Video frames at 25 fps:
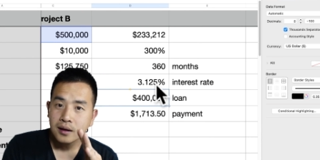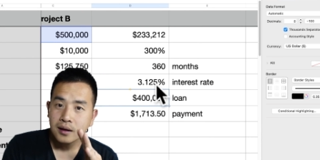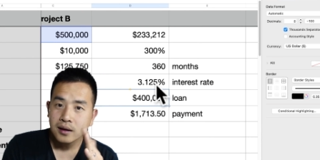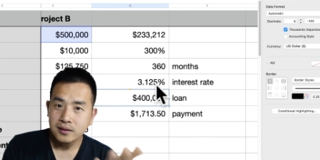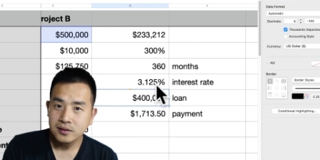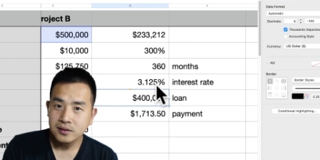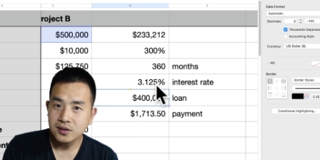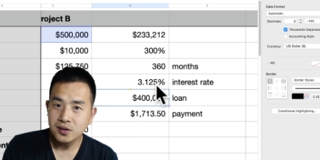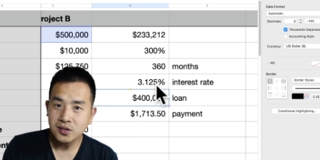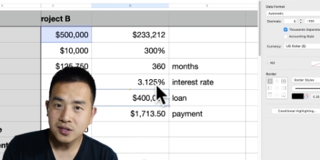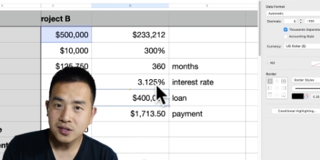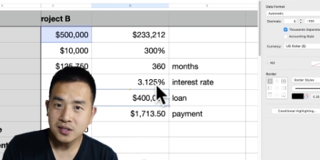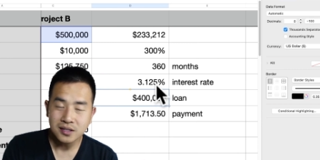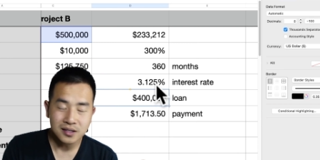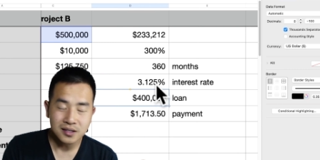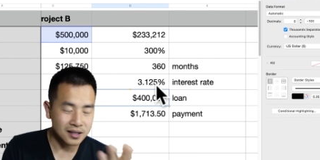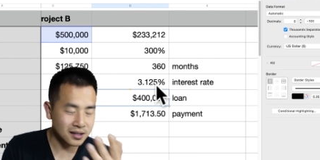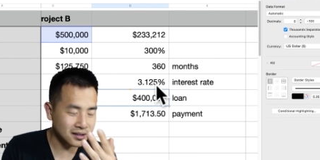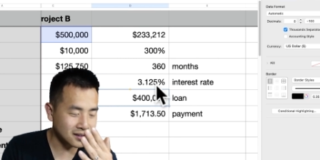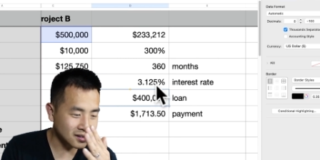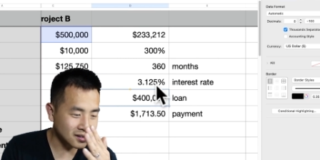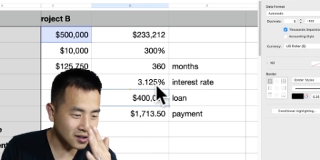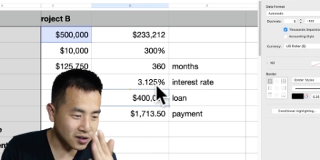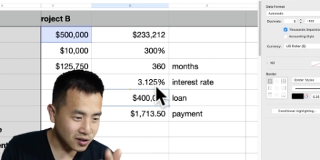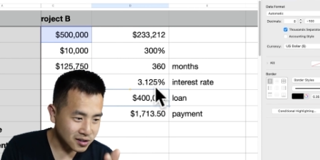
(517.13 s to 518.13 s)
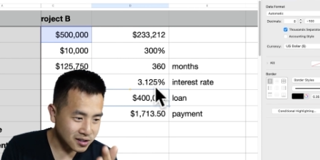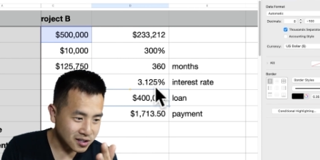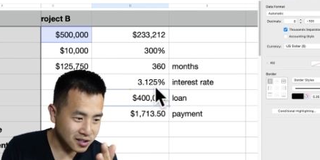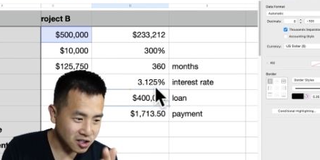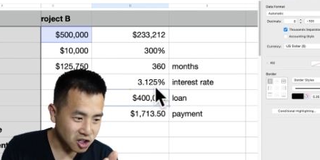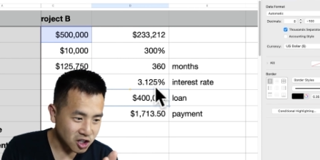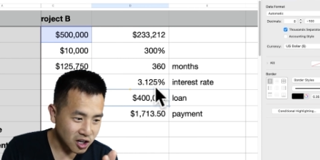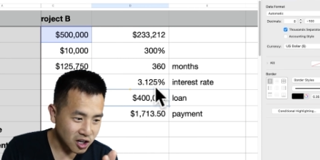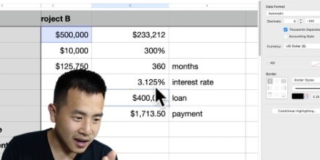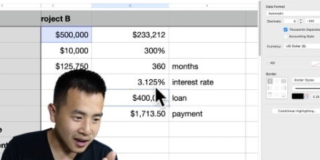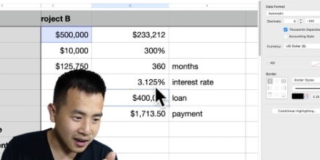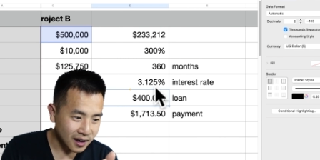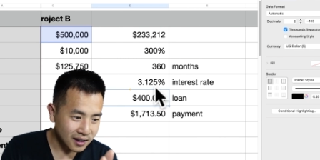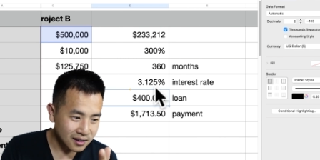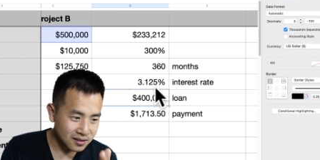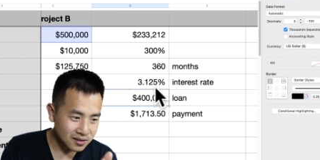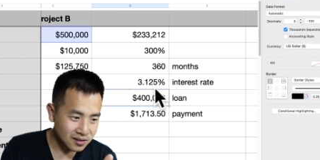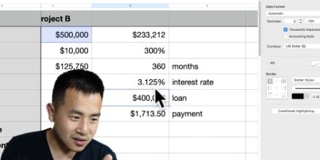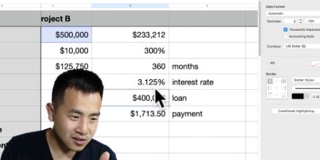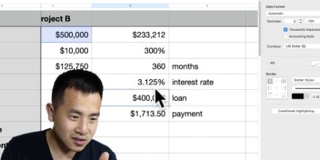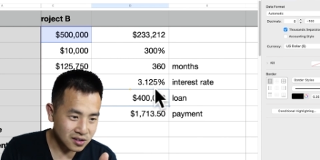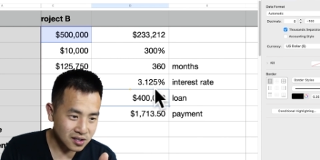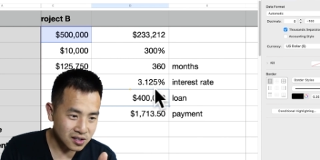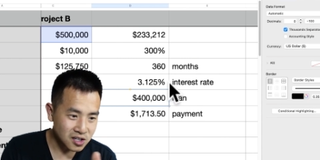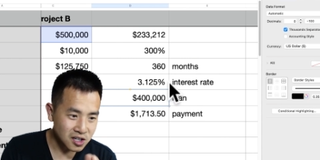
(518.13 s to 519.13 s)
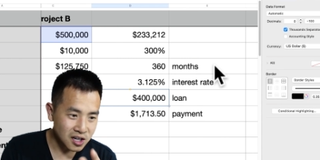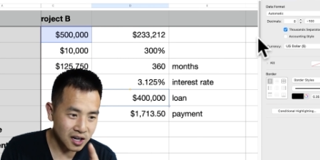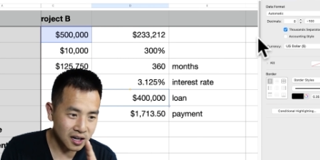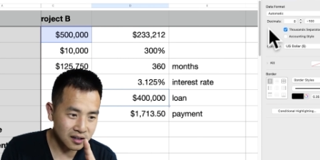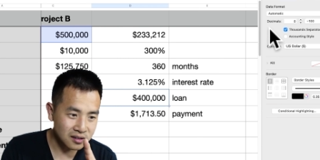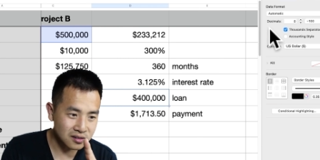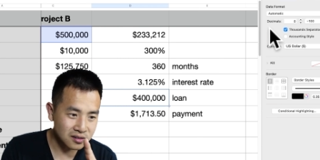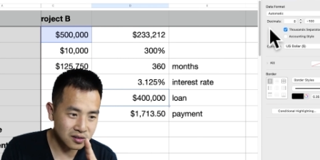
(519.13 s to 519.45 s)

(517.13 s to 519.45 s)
It's good to it's good to check. It's good to check.